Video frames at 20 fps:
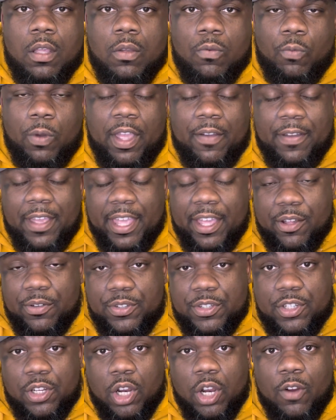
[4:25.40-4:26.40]
We have held
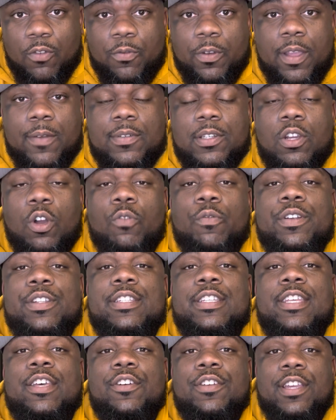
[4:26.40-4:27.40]
serve. We have shown
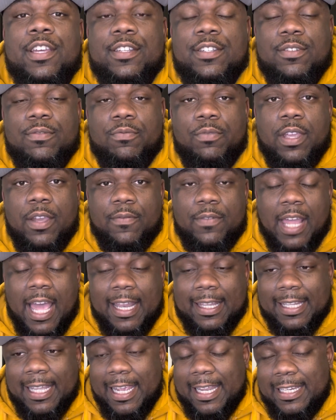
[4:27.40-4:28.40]
resilience. We have
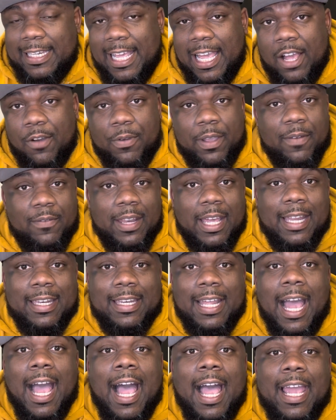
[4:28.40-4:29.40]
not laid down. We have not
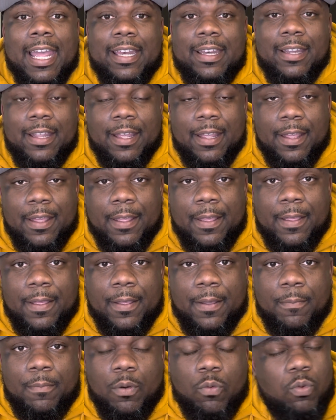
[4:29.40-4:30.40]
died.
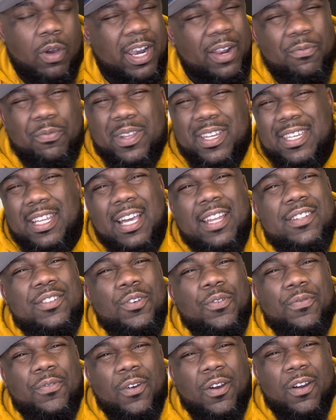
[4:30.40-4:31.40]
But what have we done
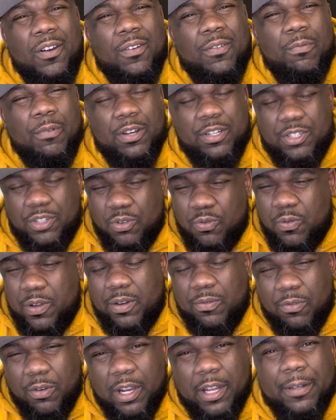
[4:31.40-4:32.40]
so far? We're
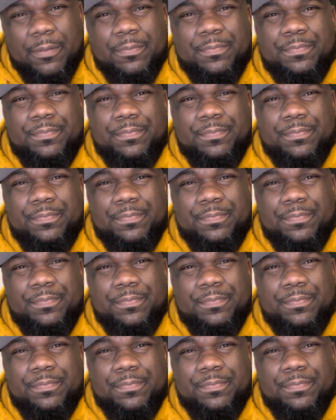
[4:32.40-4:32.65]
2-1.